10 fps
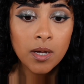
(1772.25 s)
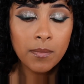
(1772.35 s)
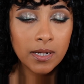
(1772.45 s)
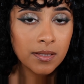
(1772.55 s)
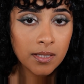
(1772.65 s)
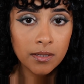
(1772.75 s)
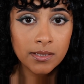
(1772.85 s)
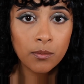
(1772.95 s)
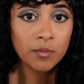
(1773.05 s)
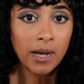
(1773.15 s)
my concealer
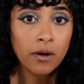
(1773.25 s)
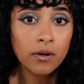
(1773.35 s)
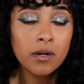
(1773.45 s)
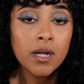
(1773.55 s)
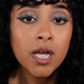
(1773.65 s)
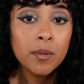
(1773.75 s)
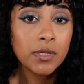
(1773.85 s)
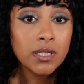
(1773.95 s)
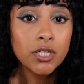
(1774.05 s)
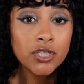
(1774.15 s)
set with powder.
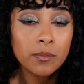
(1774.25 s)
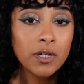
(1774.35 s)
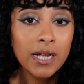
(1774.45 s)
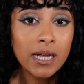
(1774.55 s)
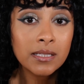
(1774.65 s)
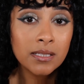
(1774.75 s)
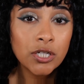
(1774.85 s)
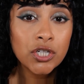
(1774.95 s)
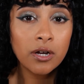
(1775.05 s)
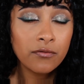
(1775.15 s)
But this shimmer had
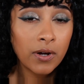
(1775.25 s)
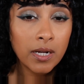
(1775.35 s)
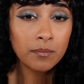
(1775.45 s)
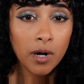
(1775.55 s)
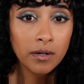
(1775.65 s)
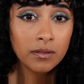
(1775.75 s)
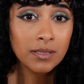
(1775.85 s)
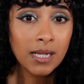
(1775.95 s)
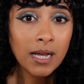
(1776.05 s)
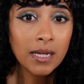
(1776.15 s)
such a fine particle
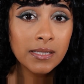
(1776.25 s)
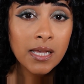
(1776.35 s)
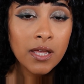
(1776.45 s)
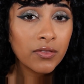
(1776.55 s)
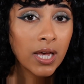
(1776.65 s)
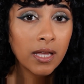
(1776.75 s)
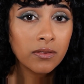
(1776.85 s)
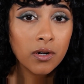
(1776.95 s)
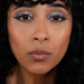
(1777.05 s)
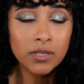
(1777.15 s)
size that
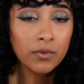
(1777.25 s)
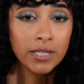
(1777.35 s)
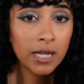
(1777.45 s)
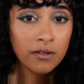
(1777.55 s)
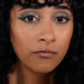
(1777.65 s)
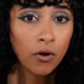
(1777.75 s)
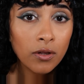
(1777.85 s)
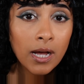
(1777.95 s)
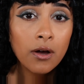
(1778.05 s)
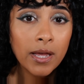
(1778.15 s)
there wasn't really any
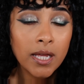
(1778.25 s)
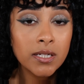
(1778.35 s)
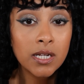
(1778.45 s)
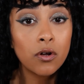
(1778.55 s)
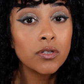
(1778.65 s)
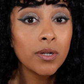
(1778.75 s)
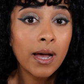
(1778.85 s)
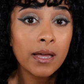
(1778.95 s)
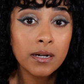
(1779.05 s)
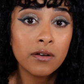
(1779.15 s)
fallout, and it also
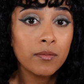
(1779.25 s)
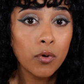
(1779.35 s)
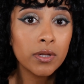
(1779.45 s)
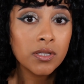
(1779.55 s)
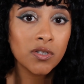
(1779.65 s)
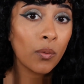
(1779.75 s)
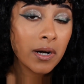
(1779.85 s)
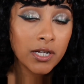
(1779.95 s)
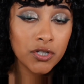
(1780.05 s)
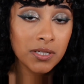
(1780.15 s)
had enough emollients to where
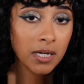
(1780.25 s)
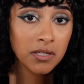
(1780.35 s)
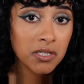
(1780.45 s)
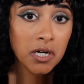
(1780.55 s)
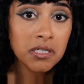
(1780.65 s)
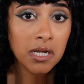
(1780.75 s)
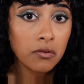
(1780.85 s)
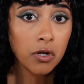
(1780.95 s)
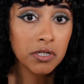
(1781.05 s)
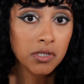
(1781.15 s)
it just kind of stuck down
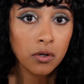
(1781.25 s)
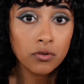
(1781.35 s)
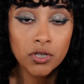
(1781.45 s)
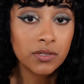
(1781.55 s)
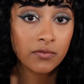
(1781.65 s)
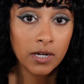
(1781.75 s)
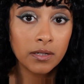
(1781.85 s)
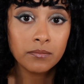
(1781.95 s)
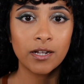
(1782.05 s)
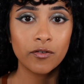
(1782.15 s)
on its own just
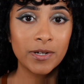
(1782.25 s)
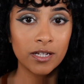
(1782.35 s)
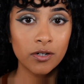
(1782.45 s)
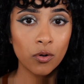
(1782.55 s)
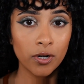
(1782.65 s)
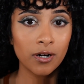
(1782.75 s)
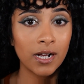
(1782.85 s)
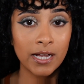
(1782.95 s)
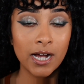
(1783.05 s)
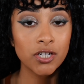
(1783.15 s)
fine. Now for my inner corner,
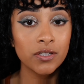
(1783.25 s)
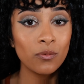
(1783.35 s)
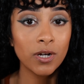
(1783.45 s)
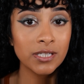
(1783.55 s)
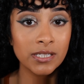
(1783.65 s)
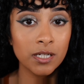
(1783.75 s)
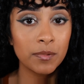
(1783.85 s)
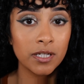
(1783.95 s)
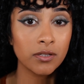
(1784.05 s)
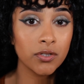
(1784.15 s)
I actually want to dip
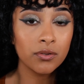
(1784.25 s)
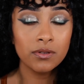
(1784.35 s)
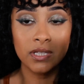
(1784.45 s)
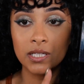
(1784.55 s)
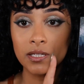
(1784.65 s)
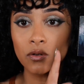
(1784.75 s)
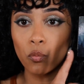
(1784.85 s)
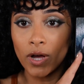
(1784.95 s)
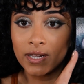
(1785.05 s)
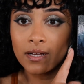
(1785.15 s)
into the
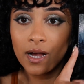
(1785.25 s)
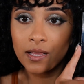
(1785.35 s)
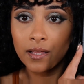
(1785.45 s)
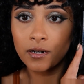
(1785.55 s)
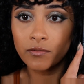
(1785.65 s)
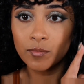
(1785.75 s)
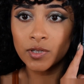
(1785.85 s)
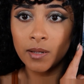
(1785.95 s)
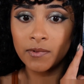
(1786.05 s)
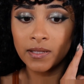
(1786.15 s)
Wedding highlighter from
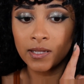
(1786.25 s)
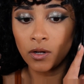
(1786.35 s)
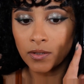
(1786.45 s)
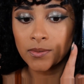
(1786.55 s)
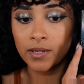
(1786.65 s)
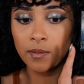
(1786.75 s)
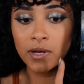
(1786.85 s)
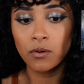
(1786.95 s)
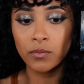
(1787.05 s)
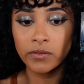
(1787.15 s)
Glamlite that also came
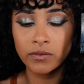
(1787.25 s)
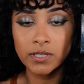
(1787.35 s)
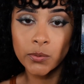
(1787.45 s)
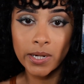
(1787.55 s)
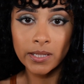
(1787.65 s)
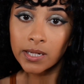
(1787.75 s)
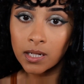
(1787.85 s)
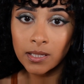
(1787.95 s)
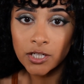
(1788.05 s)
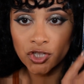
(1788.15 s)
out with the Twilight
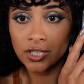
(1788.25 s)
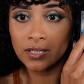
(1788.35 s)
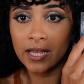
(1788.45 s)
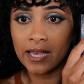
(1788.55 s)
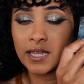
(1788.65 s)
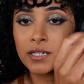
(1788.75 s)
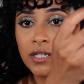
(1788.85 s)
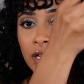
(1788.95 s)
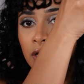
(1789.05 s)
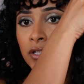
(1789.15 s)
collection, and
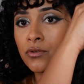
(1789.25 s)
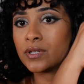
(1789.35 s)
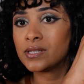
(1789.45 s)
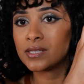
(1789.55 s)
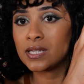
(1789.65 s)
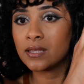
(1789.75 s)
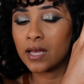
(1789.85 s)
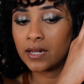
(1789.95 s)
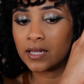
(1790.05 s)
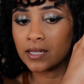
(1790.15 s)
you can see
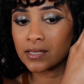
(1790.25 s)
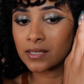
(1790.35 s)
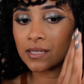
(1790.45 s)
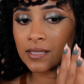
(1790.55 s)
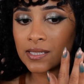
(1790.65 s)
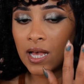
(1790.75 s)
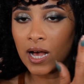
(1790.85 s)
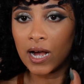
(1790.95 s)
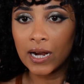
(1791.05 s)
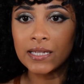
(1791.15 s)
that it's this
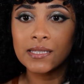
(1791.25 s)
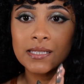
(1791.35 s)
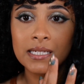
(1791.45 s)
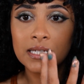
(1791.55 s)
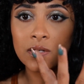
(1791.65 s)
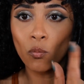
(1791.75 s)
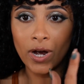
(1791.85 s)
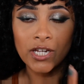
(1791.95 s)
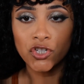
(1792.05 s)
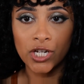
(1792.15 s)
icy
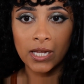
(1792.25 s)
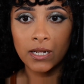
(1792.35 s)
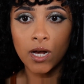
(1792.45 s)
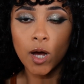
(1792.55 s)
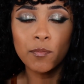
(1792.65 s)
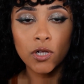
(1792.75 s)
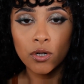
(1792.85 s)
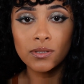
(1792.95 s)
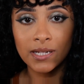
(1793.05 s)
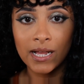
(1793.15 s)
white shade. Up
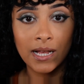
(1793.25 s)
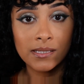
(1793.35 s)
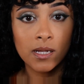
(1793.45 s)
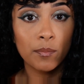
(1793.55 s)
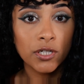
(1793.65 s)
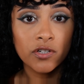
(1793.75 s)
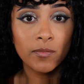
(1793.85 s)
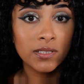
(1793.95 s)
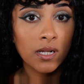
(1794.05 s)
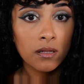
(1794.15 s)
close it has a bunch of
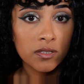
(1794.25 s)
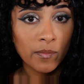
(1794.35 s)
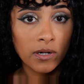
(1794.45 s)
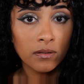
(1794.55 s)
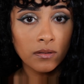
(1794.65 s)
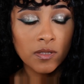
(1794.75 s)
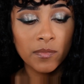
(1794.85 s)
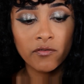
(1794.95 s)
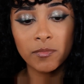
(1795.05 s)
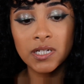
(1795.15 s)
multicolored sparkles,
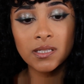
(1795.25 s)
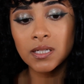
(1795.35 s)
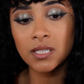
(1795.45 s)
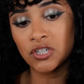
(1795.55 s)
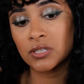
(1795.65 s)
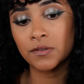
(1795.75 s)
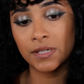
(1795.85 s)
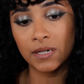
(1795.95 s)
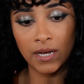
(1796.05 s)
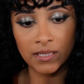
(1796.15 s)
but from a distance it just looks
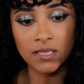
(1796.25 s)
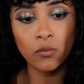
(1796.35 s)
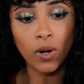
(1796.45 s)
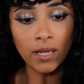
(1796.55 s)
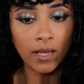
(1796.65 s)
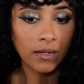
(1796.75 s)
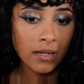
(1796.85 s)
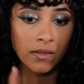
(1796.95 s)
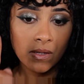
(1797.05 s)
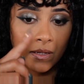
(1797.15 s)
like an icy white, and
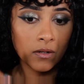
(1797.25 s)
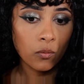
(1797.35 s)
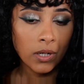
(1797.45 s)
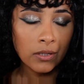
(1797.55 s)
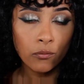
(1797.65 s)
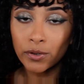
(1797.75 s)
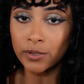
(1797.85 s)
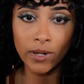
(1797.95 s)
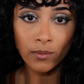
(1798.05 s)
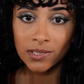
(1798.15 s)
I think it'll work really
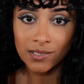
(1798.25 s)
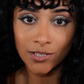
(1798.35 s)
well with this